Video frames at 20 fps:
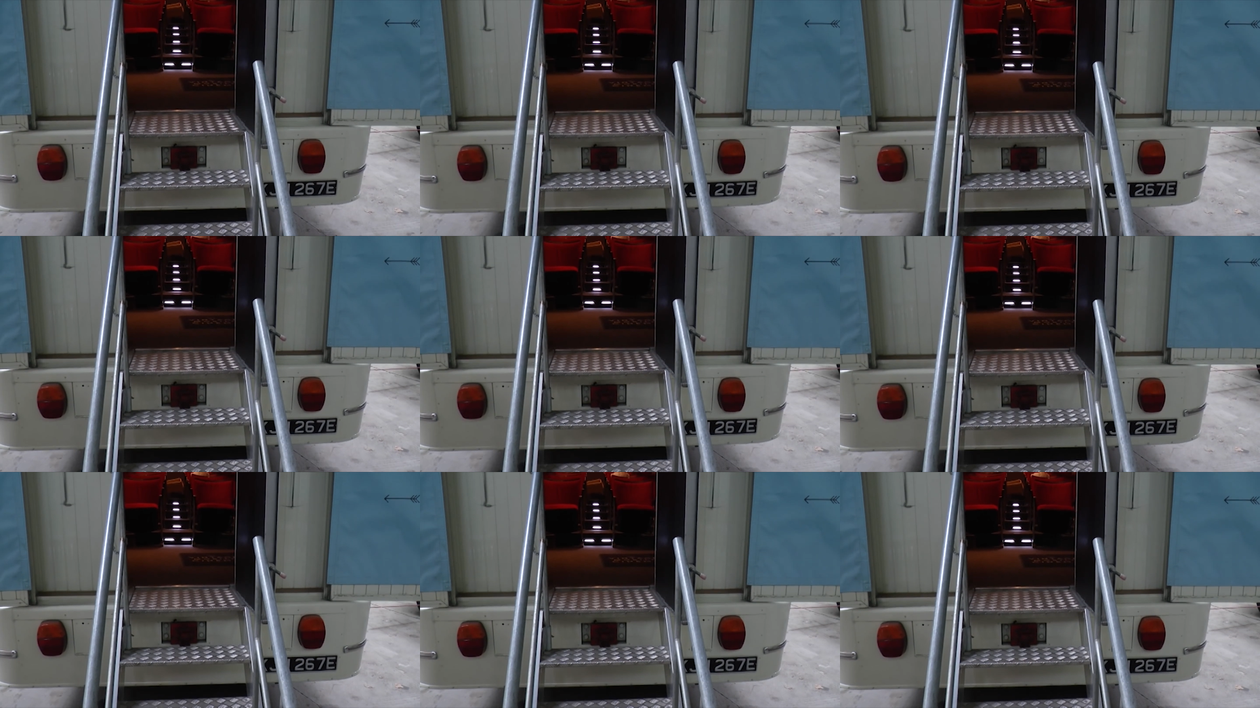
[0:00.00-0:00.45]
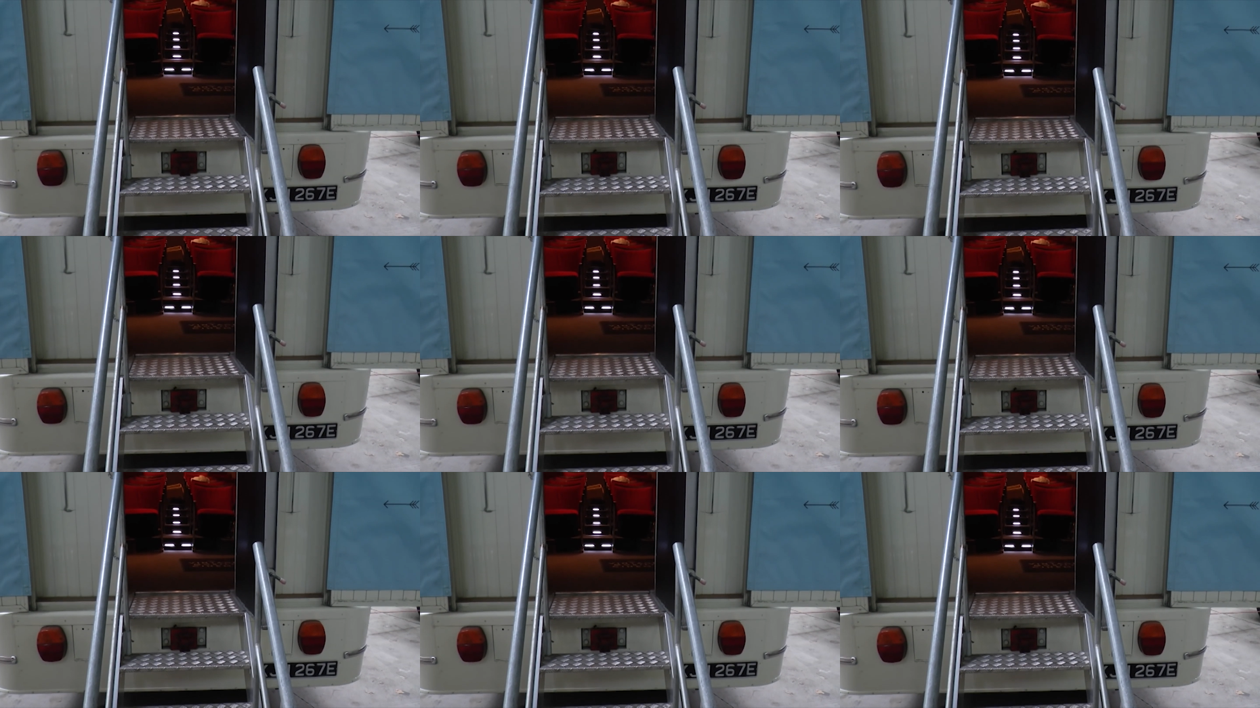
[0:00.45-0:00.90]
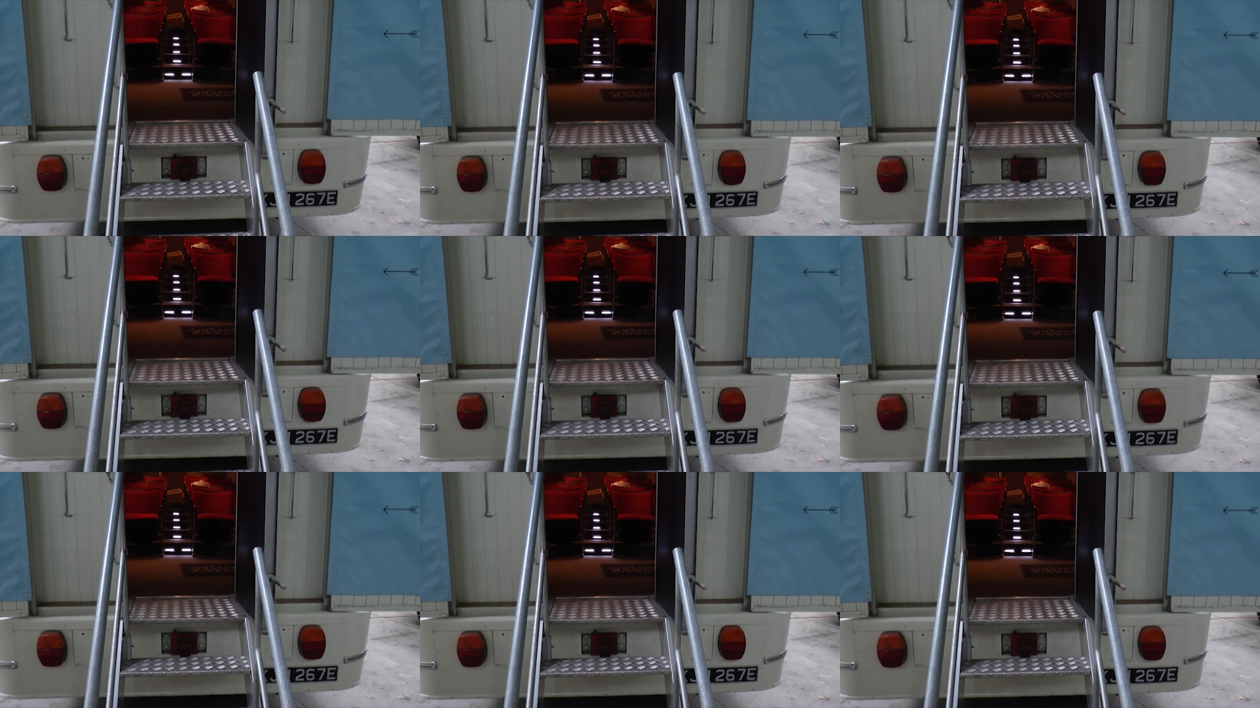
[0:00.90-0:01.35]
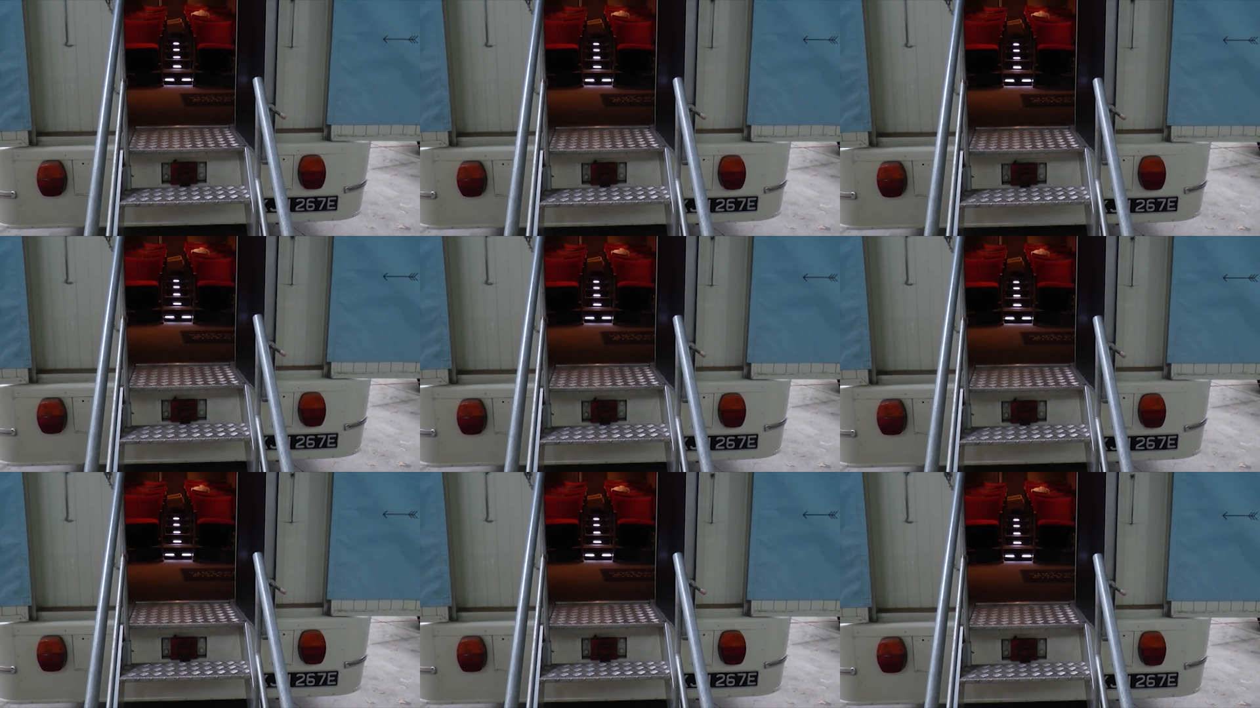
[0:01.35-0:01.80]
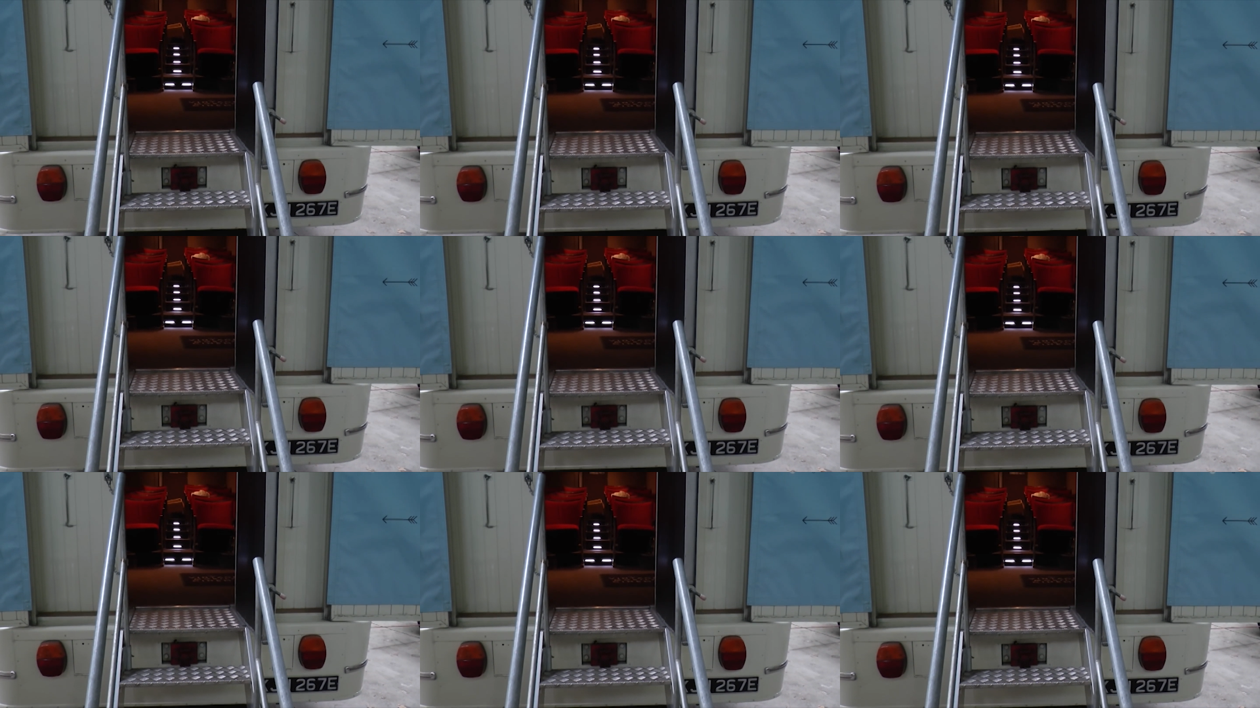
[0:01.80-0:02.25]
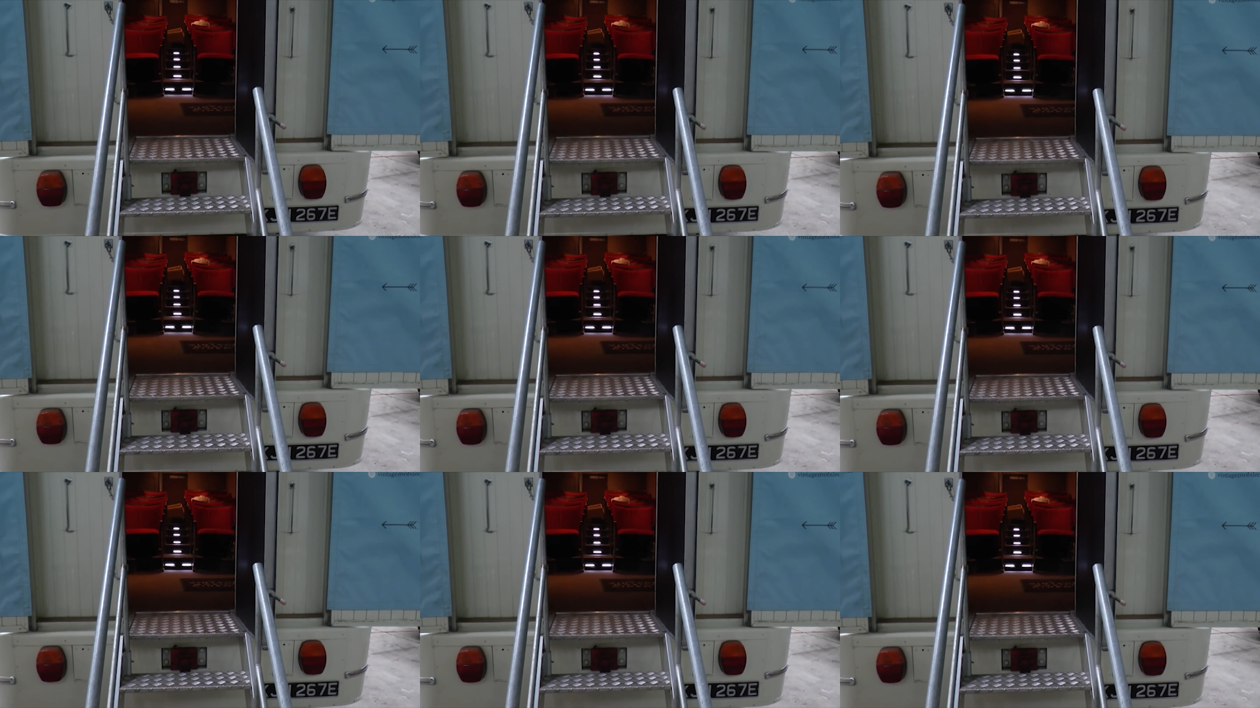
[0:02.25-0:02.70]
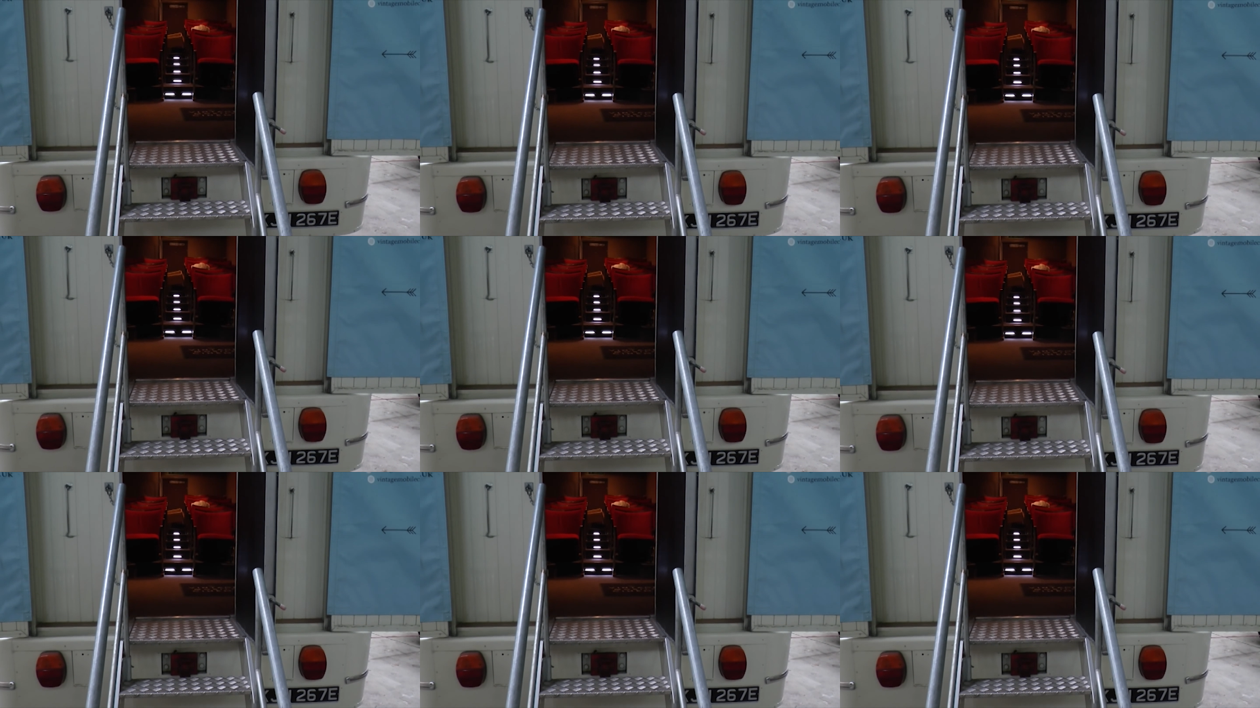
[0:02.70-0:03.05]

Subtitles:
Nobody's mouth can be seen.